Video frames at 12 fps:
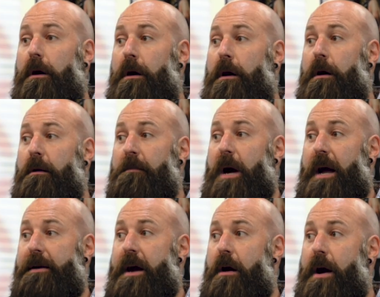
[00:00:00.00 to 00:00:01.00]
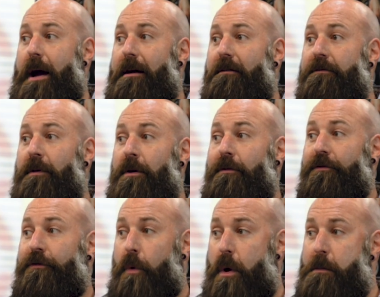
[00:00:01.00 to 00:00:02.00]
I now have
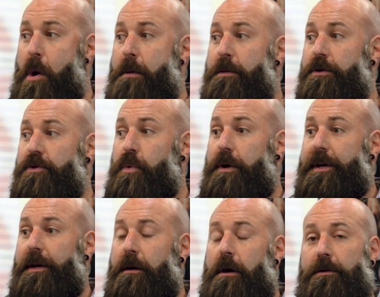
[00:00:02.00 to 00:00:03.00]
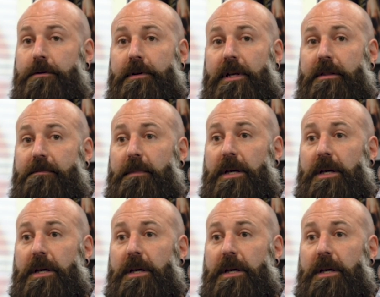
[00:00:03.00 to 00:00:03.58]
4 barbers working underneath